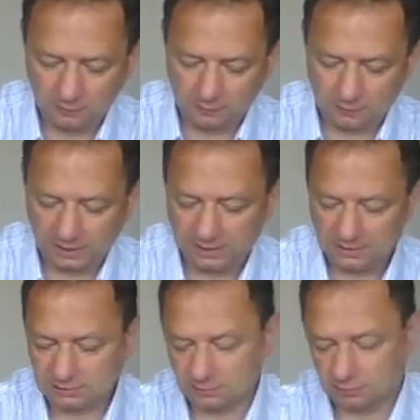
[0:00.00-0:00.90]
Okay,
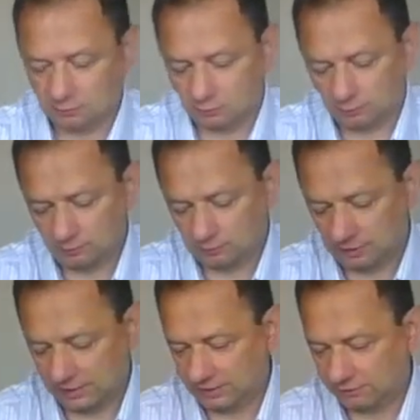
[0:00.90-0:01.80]
so
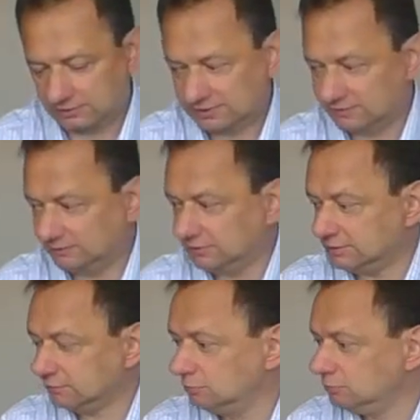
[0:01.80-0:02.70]
I have received
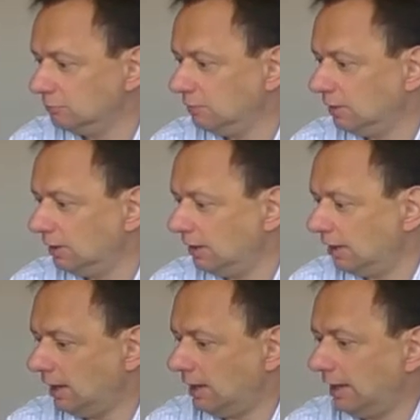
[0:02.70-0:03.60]
these 2,
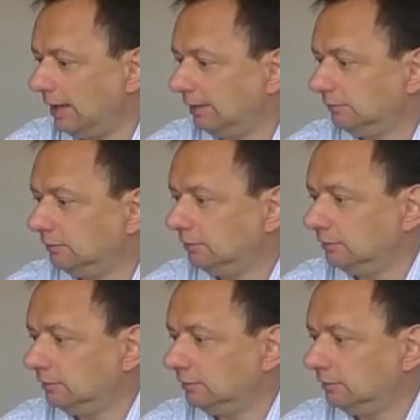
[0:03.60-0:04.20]
And